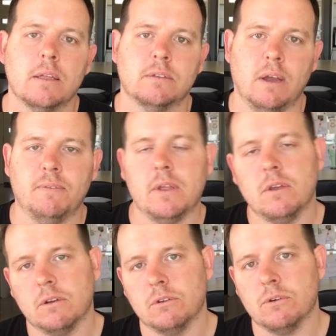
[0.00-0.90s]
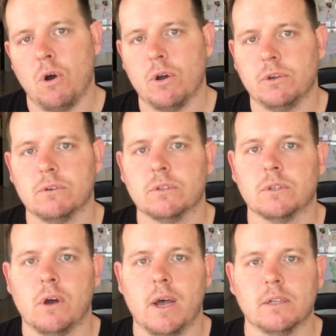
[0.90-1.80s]
stuff that you can do on your
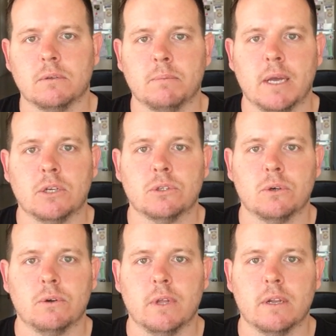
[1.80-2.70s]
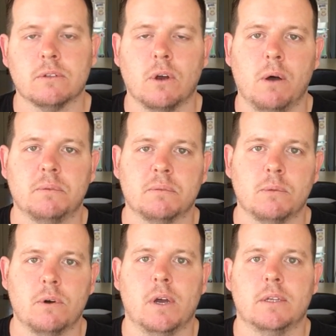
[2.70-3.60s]
site to make sure that it's
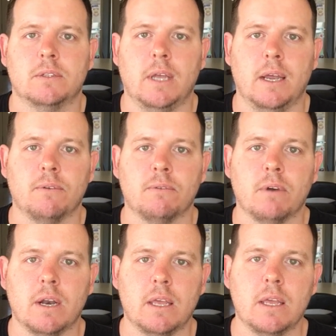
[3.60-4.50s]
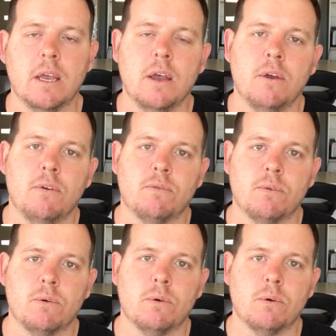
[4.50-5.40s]
optimized and ready
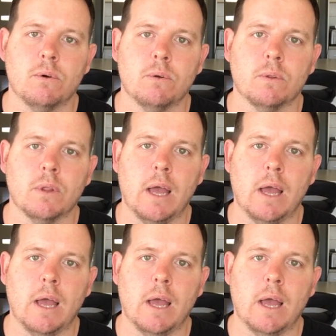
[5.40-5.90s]
for